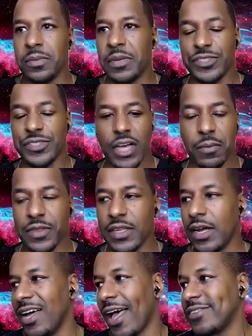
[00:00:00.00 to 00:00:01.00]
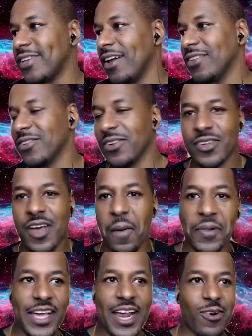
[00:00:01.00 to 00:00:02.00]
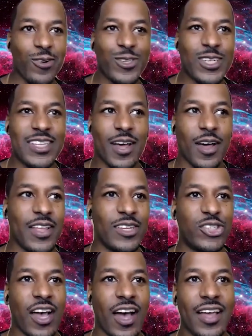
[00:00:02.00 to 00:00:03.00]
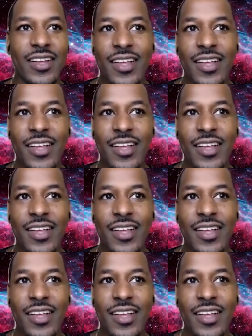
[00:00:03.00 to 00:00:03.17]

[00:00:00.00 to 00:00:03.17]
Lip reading: job with it. I saw a couple of errors in the shot.